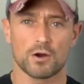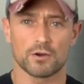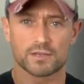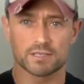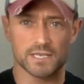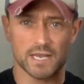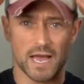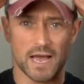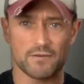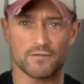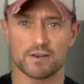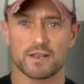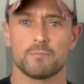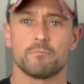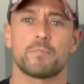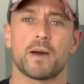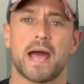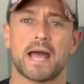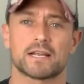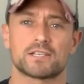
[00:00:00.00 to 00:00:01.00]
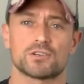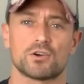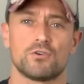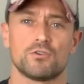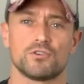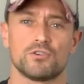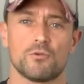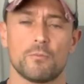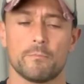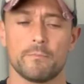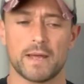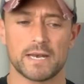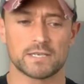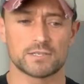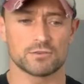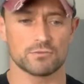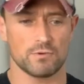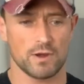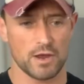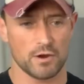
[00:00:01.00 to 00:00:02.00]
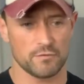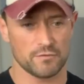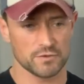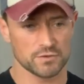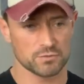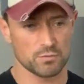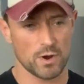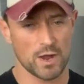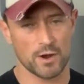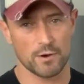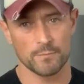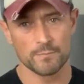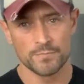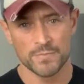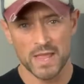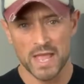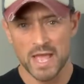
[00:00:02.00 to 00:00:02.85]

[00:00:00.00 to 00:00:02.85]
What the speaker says: because it have an impact on your mental health as well.